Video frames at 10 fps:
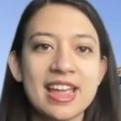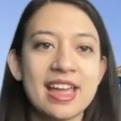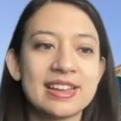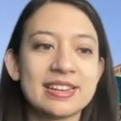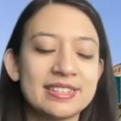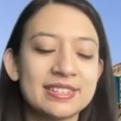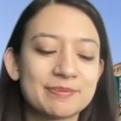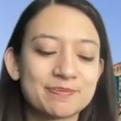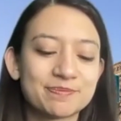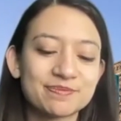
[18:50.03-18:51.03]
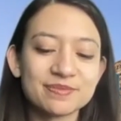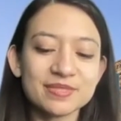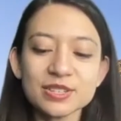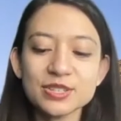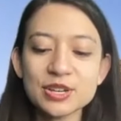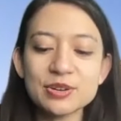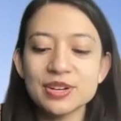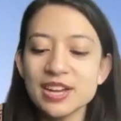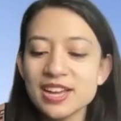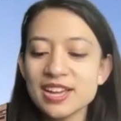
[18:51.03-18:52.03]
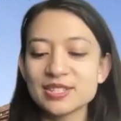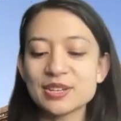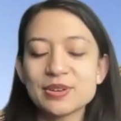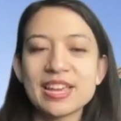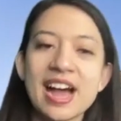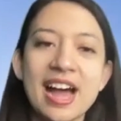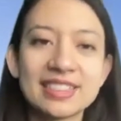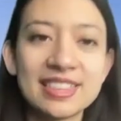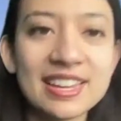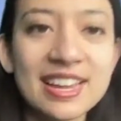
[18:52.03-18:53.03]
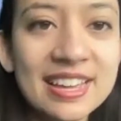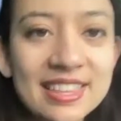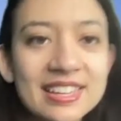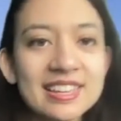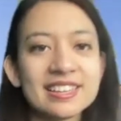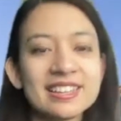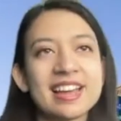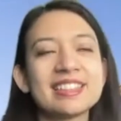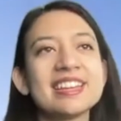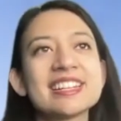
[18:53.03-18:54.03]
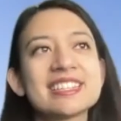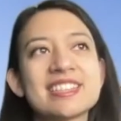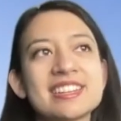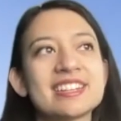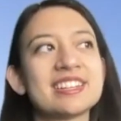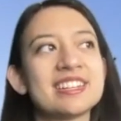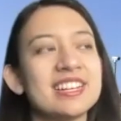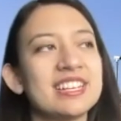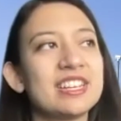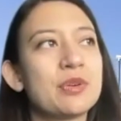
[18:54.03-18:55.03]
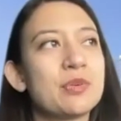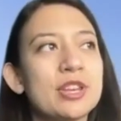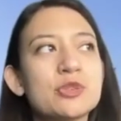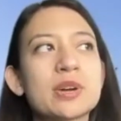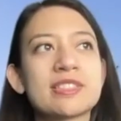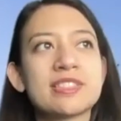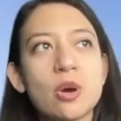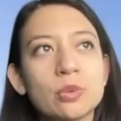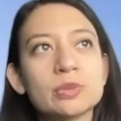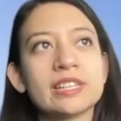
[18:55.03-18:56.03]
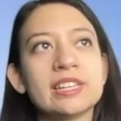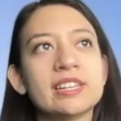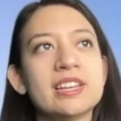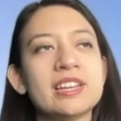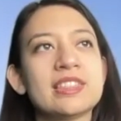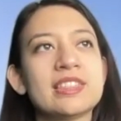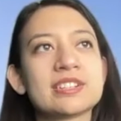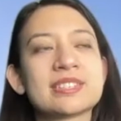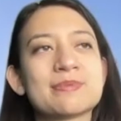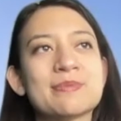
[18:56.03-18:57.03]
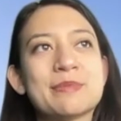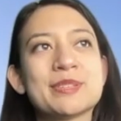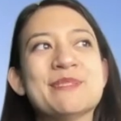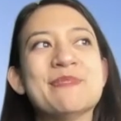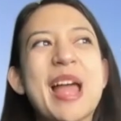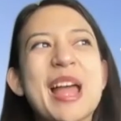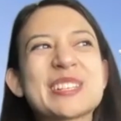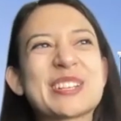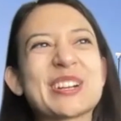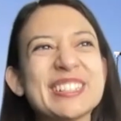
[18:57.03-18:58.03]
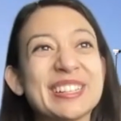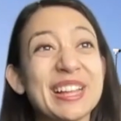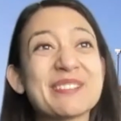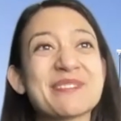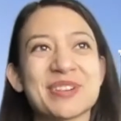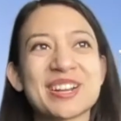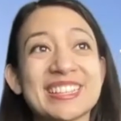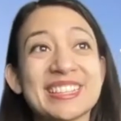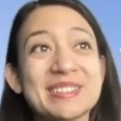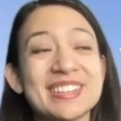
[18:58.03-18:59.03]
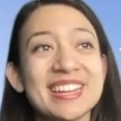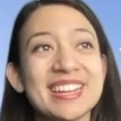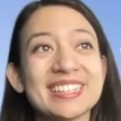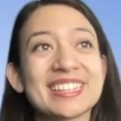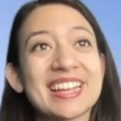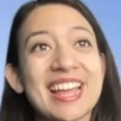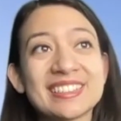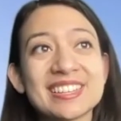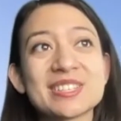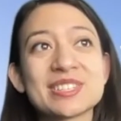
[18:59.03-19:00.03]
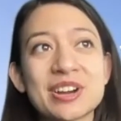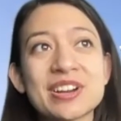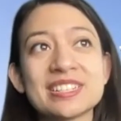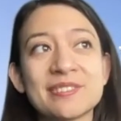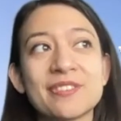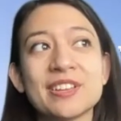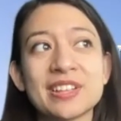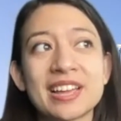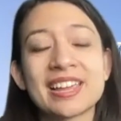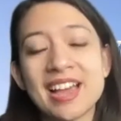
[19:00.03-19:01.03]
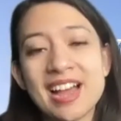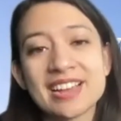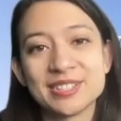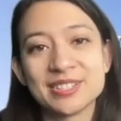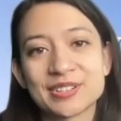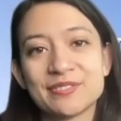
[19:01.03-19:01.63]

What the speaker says: And so yeah, I think it's the, when you are the only, there's maybe some extra like work in the, like at the start to feel like, yeah, I deserve